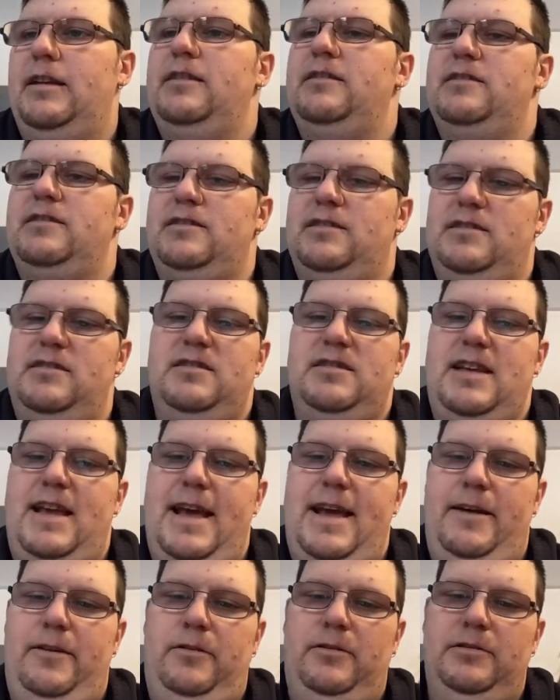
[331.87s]

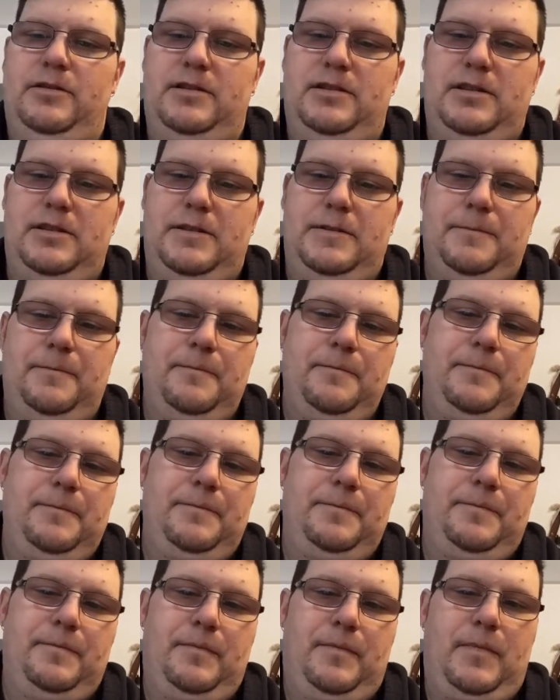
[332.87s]
scales
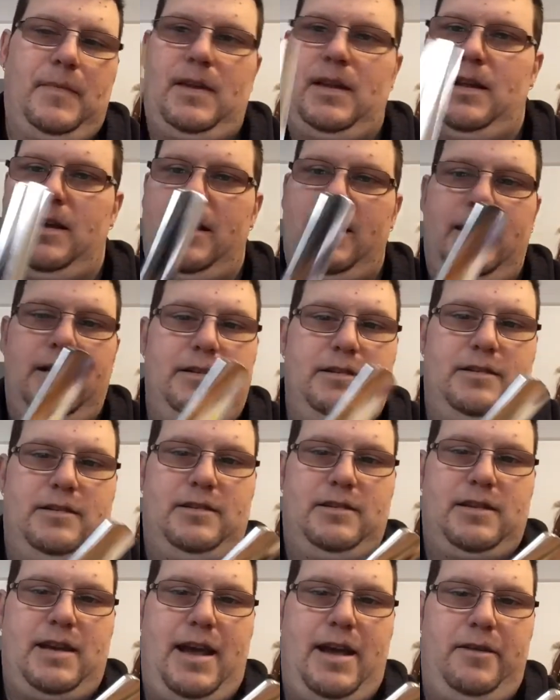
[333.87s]
and
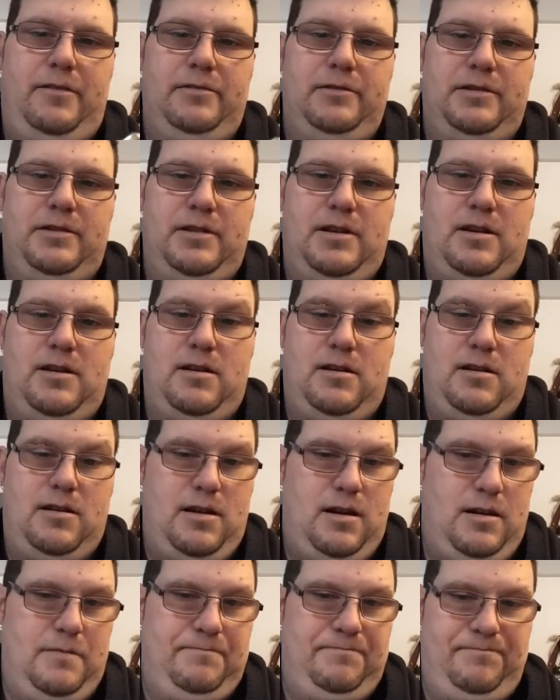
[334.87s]
scales
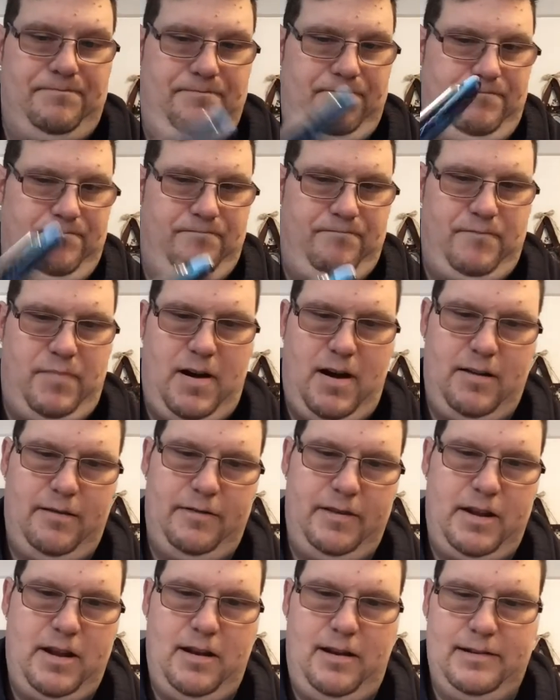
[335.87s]
are part
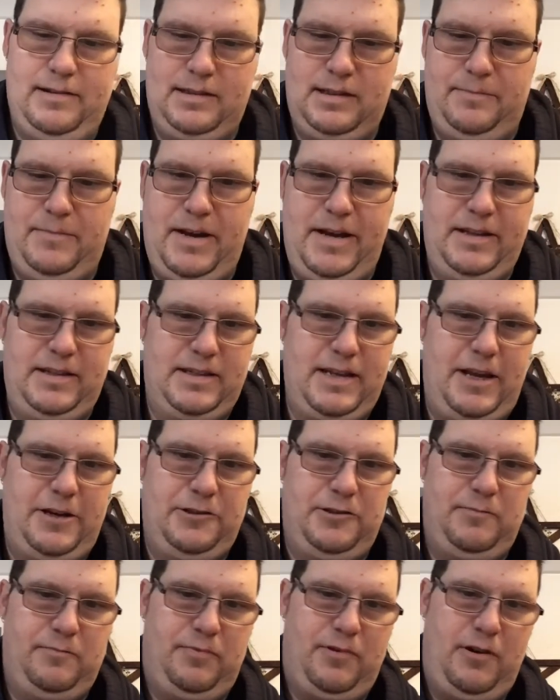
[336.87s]
of the
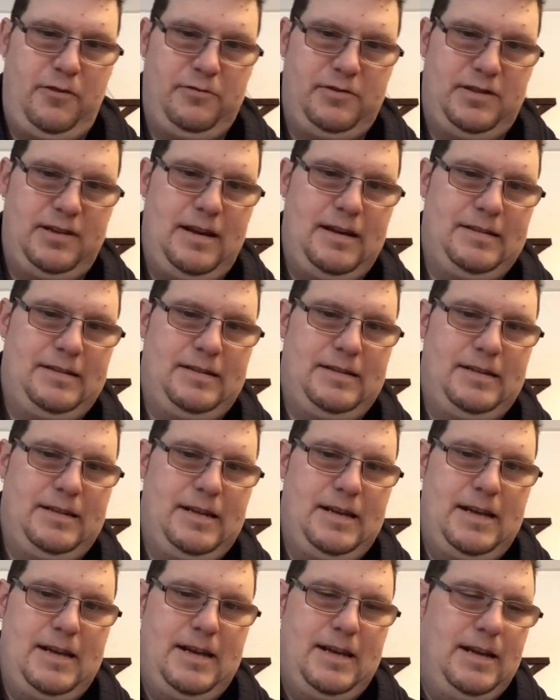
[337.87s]
customization process
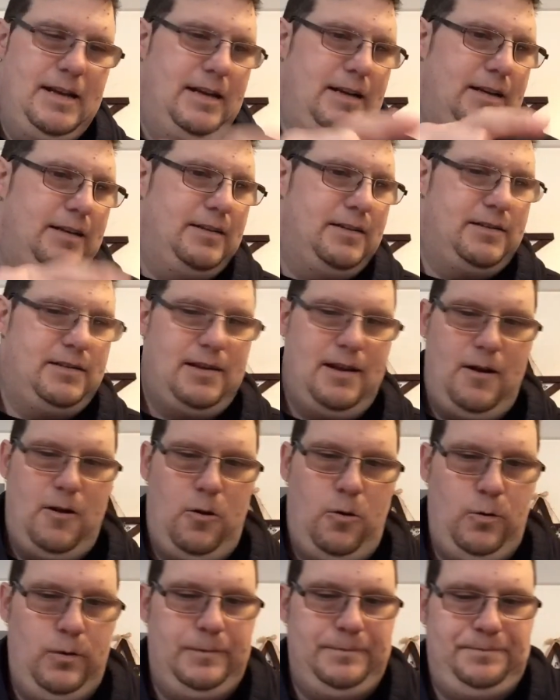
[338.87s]

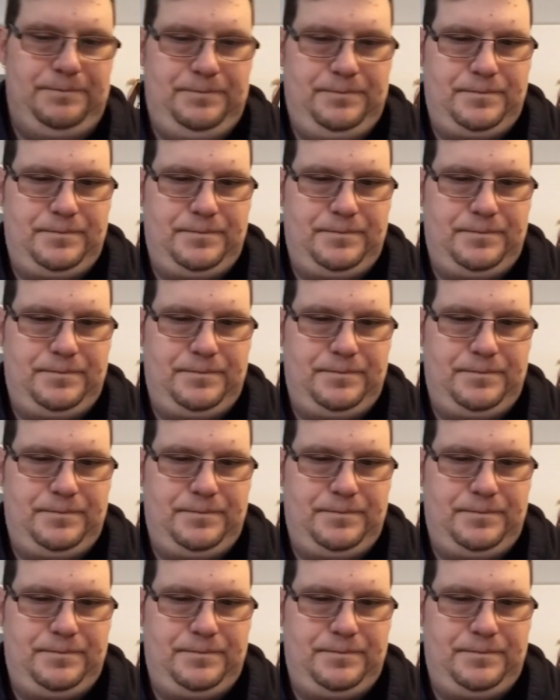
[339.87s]
so